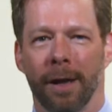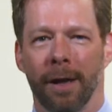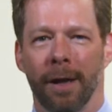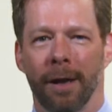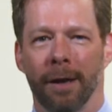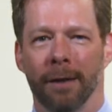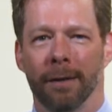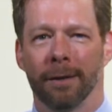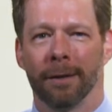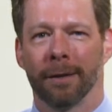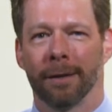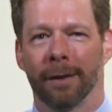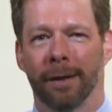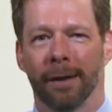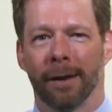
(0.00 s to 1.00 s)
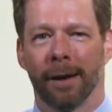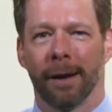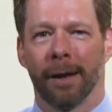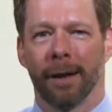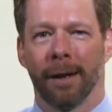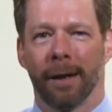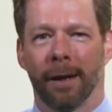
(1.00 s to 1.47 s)
and
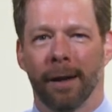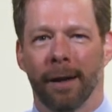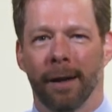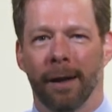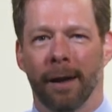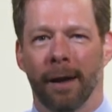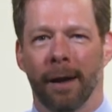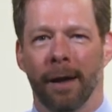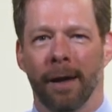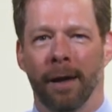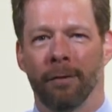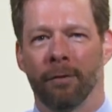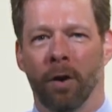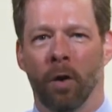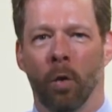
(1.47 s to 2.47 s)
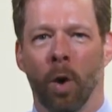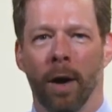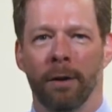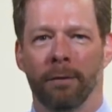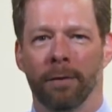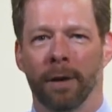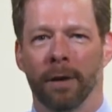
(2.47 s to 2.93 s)
I have a
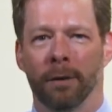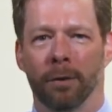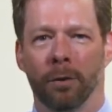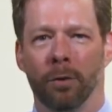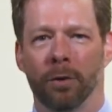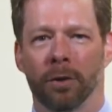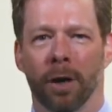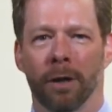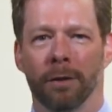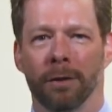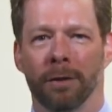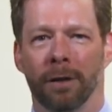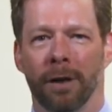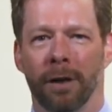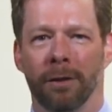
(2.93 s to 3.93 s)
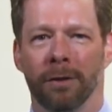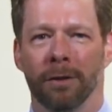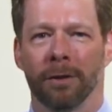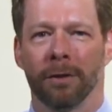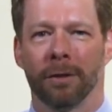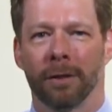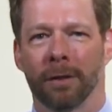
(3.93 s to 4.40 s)
wife and two sons,
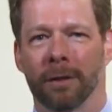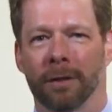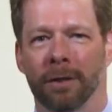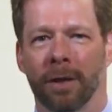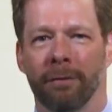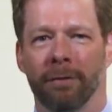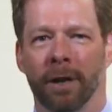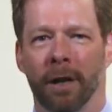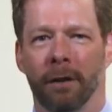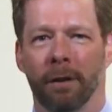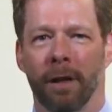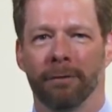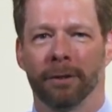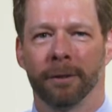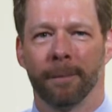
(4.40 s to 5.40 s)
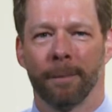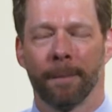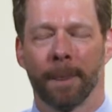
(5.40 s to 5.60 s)
ages 7 and 11.